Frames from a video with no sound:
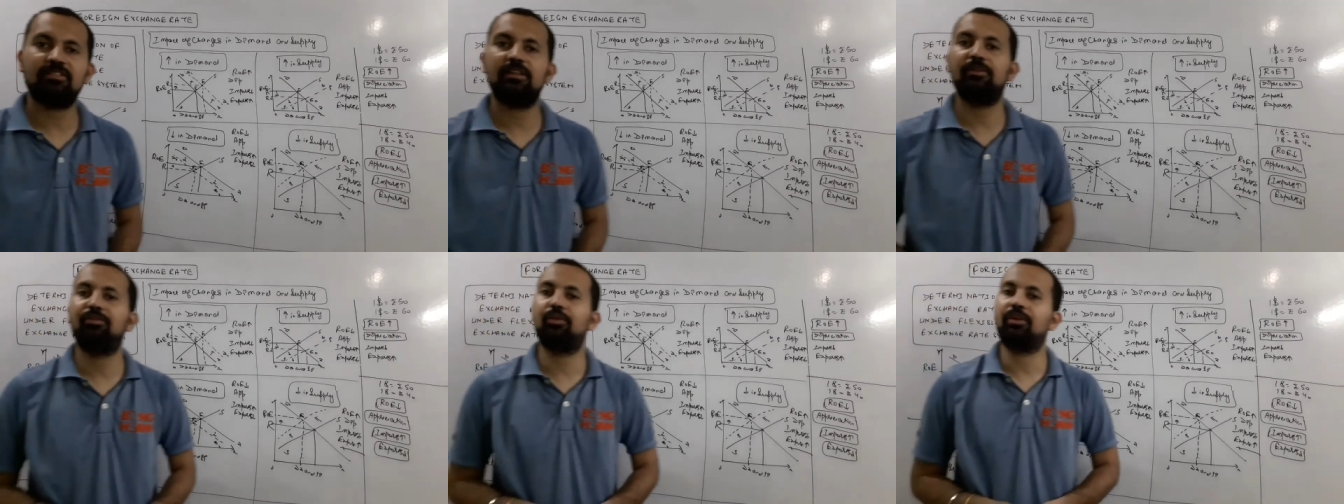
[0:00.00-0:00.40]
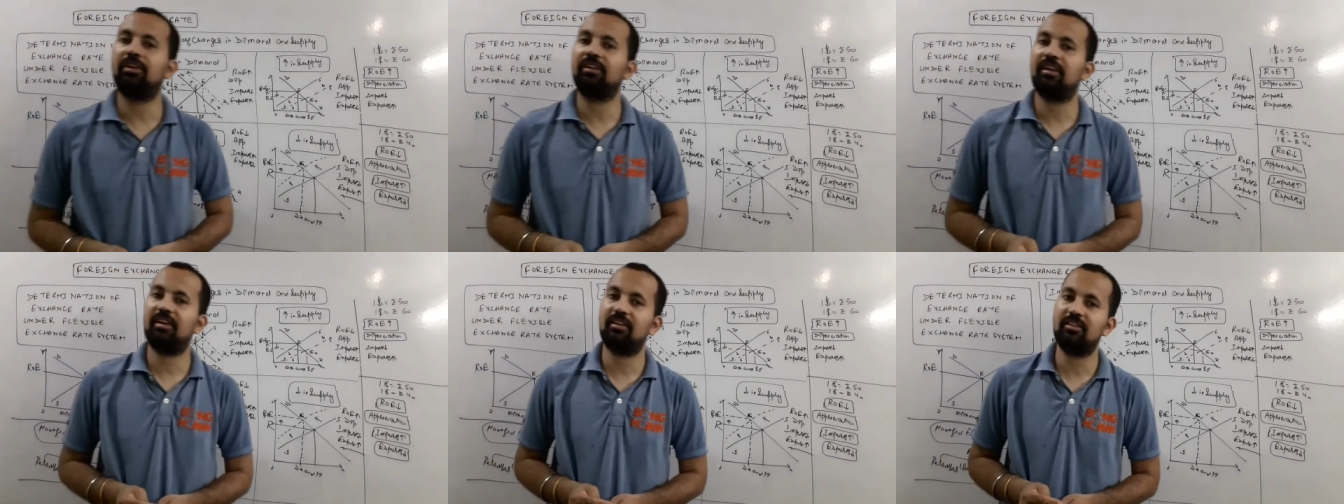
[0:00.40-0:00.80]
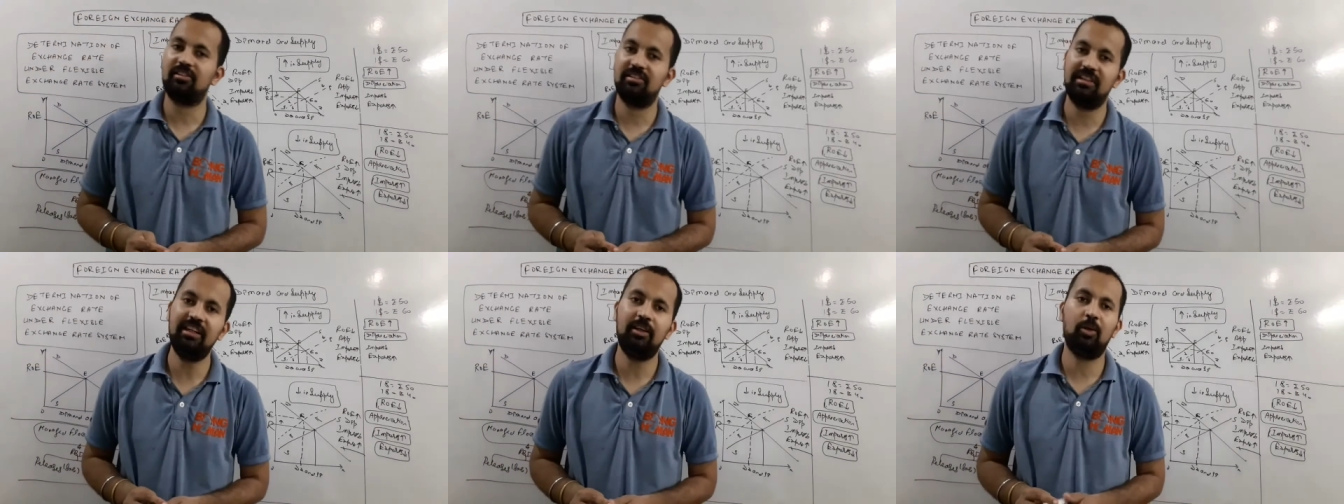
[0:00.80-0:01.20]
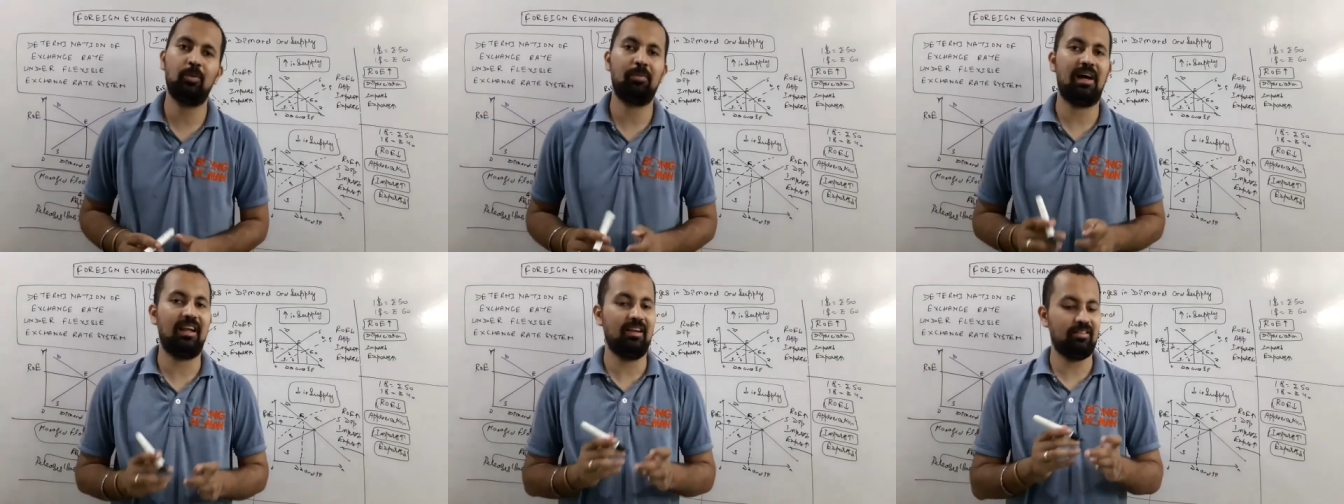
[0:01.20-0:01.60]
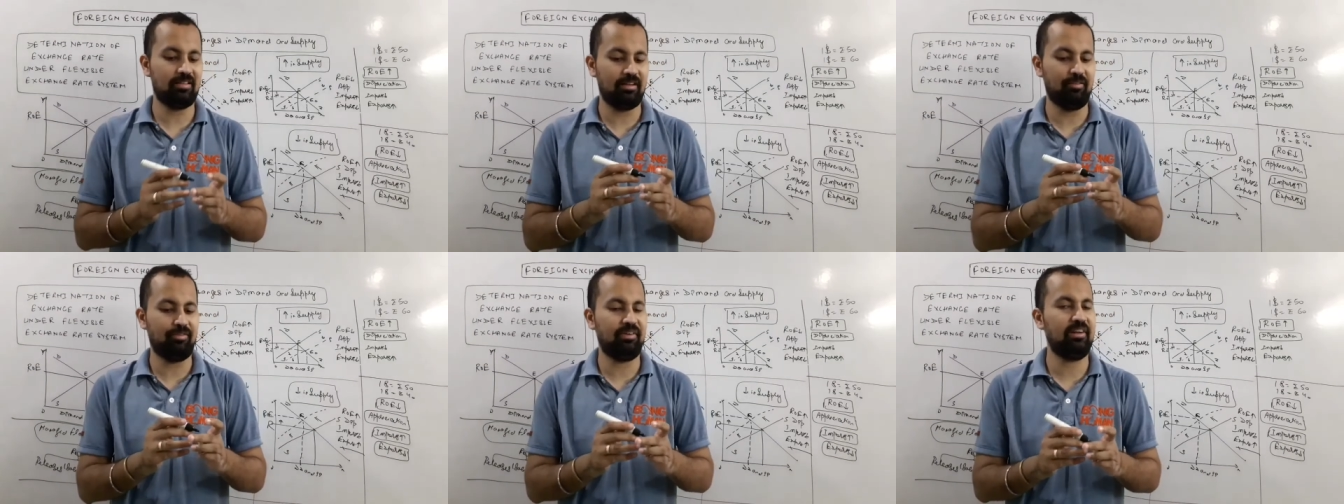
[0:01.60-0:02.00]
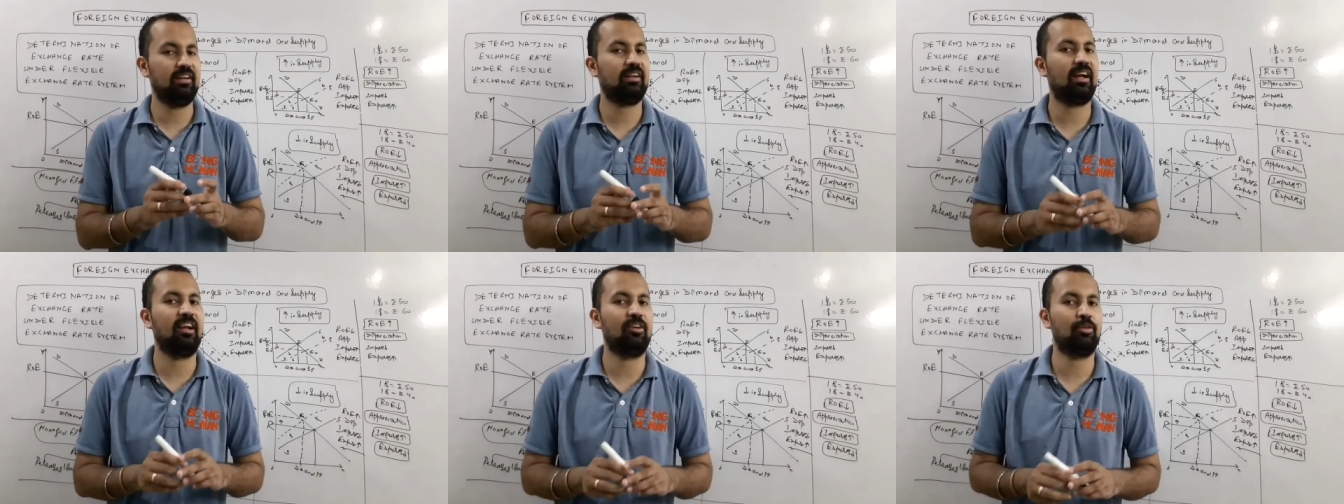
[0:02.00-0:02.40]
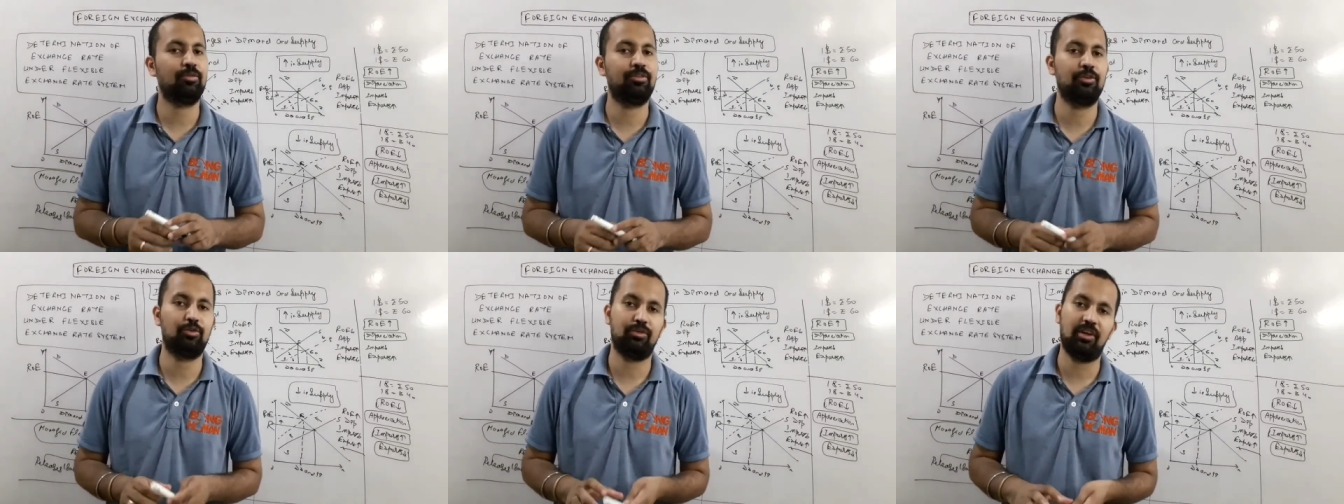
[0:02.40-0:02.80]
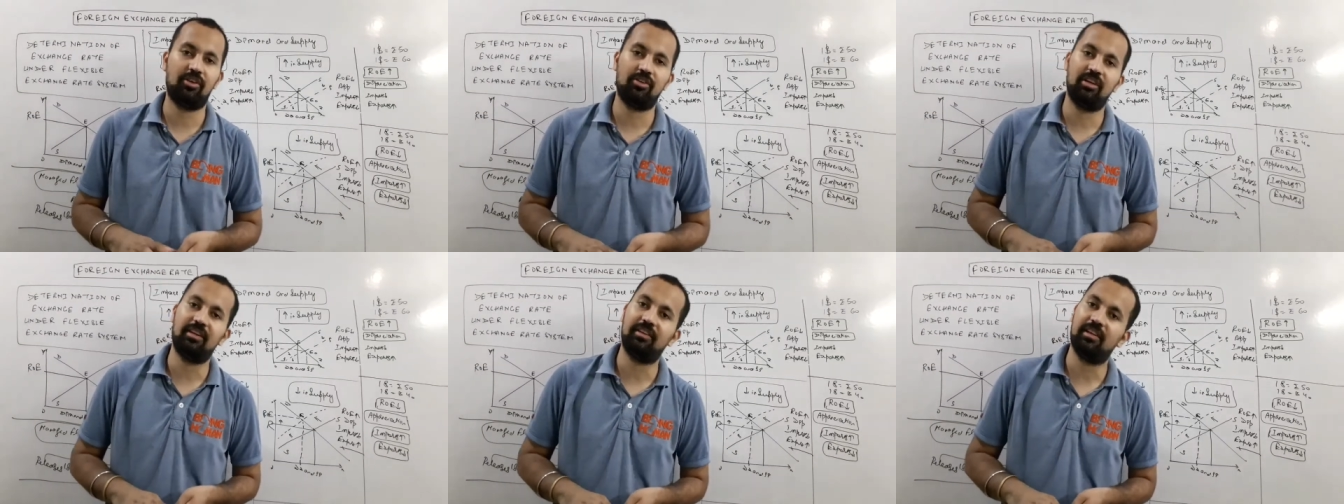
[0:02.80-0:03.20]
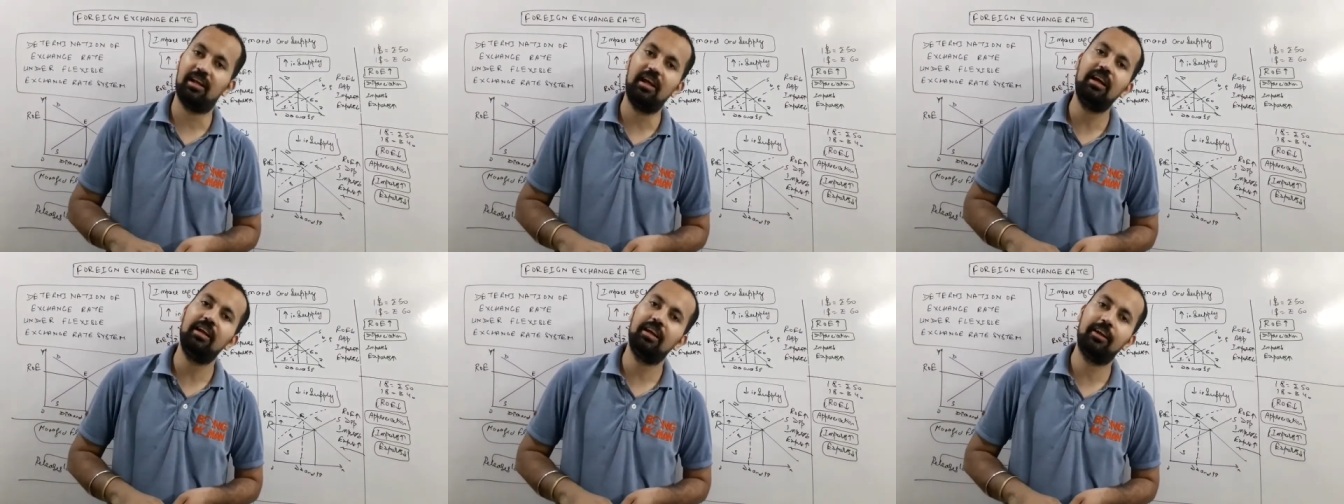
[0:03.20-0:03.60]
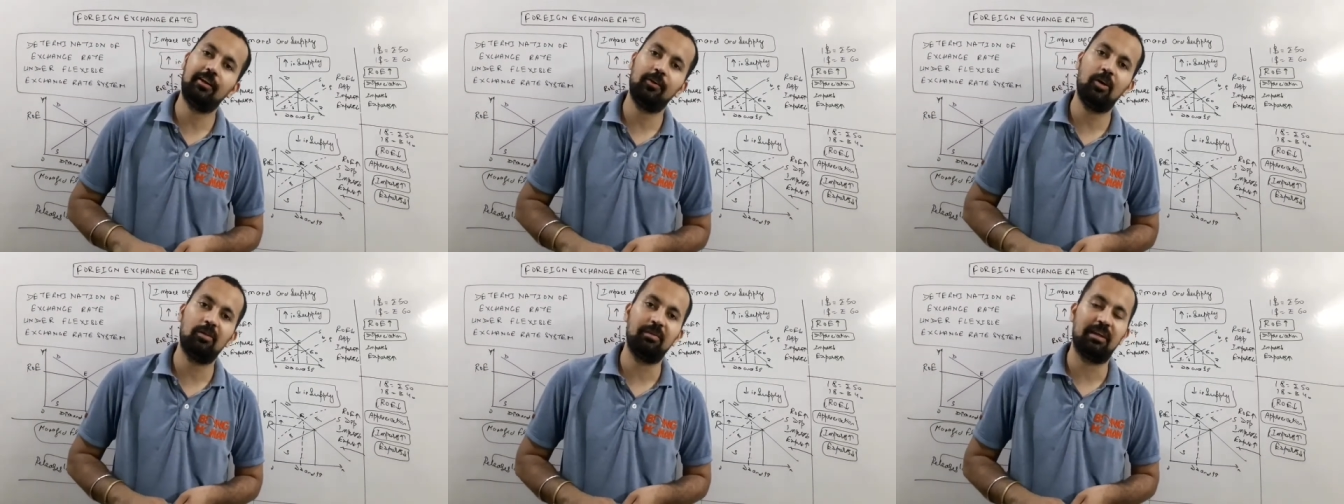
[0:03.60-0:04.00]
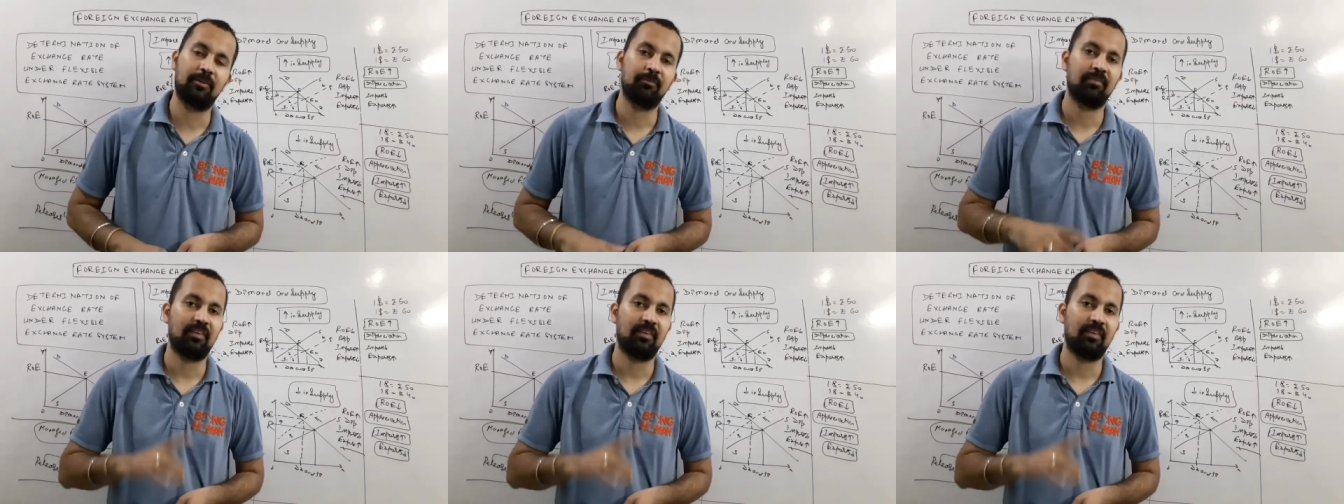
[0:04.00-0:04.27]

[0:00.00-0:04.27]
the foreign currency to manage different kinds of situation in the economy.